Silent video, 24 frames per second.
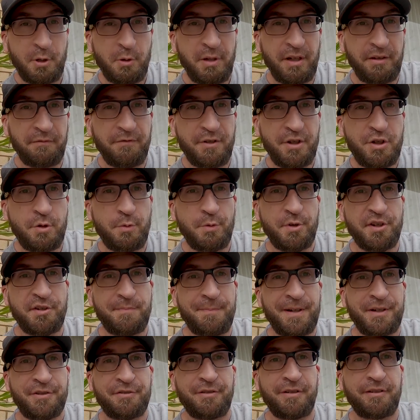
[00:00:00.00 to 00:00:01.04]
a quick visual
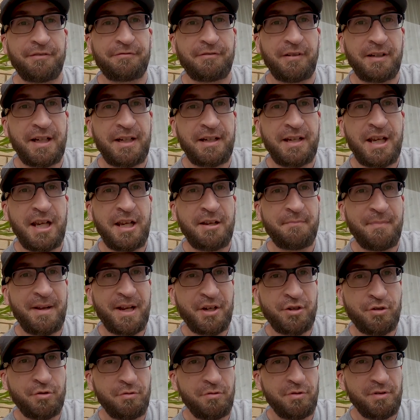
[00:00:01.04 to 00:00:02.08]
inspection on the front end here,
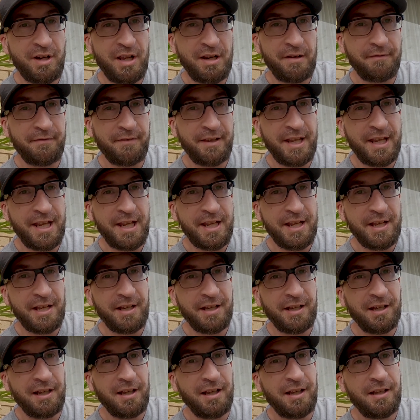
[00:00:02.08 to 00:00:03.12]
make sure none of the
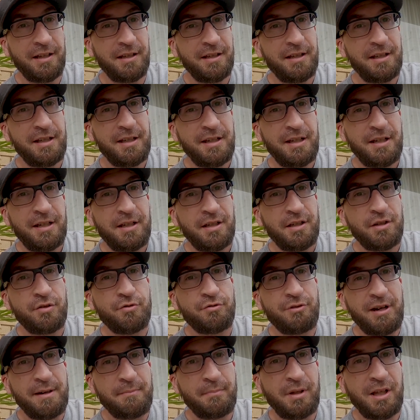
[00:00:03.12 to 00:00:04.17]
uh,
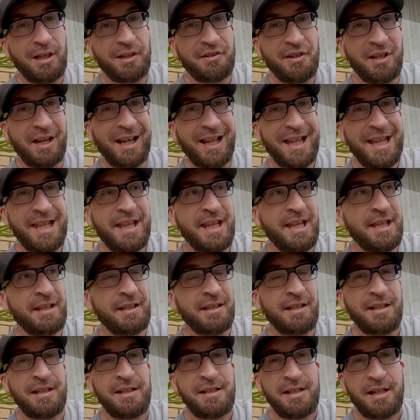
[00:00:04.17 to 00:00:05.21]
drain plugs are leaking,
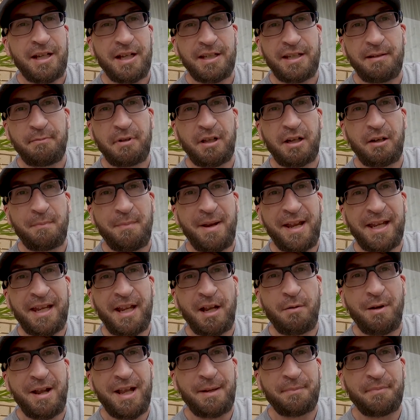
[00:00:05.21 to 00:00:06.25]
and then we're going to make
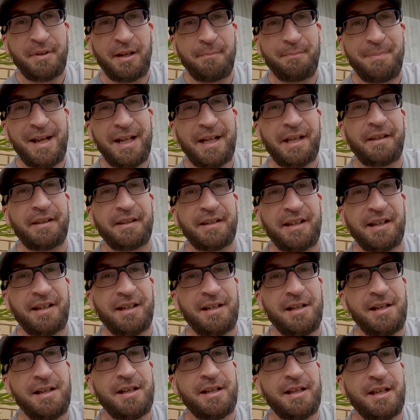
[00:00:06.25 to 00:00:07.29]
our way up to the back of the
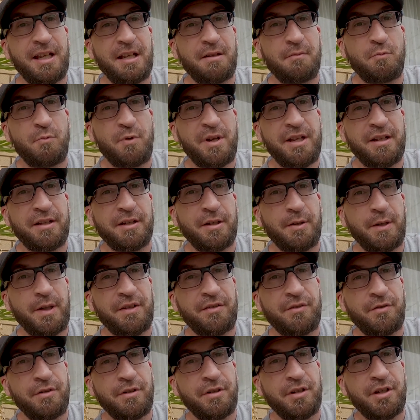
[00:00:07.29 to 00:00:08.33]
car and we are
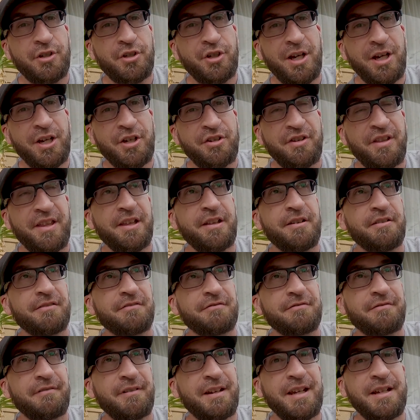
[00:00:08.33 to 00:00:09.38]
going to change the
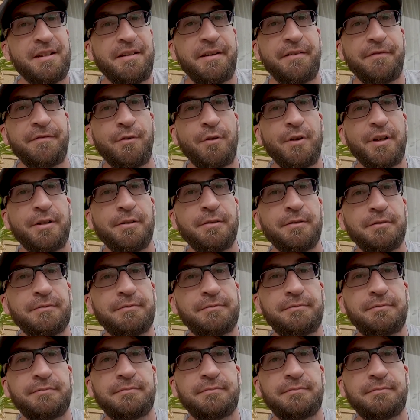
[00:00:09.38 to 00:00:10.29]
rear diff oil.